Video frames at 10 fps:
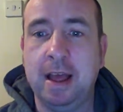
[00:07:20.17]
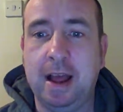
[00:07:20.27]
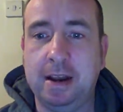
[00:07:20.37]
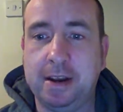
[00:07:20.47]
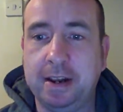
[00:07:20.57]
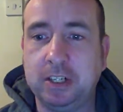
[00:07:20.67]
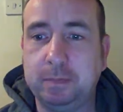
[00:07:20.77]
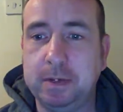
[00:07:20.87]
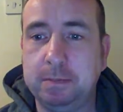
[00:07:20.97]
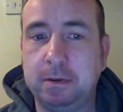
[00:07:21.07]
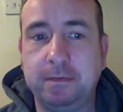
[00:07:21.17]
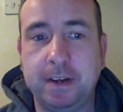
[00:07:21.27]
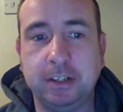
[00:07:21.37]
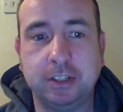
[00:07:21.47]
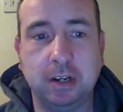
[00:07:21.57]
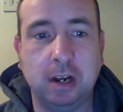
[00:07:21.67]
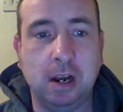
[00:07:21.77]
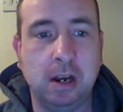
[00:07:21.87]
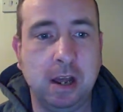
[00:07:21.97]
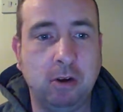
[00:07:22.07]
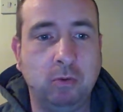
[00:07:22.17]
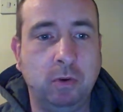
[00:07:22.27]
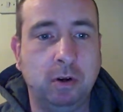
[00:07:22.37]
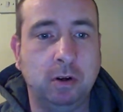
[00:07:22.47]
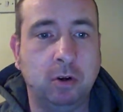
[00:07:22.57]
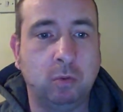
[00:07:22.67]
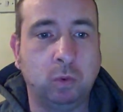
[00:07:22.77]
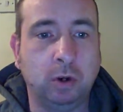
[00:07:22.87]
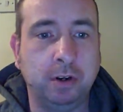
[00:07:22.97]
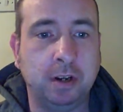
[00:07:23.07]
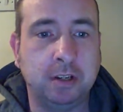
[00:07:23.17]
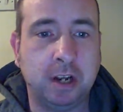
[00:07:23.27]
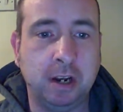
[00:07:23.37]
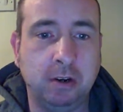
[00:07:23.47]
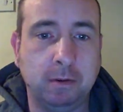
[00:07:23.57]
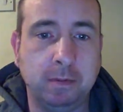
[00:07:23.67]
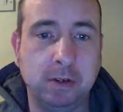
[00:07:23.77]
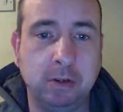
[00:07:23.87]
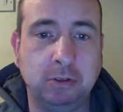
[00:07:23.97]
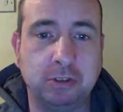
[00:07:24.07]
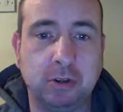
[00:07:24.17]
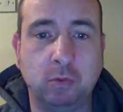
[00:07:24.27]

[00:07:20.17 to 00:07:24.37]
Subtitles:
and XP Professional allow one dial-up user.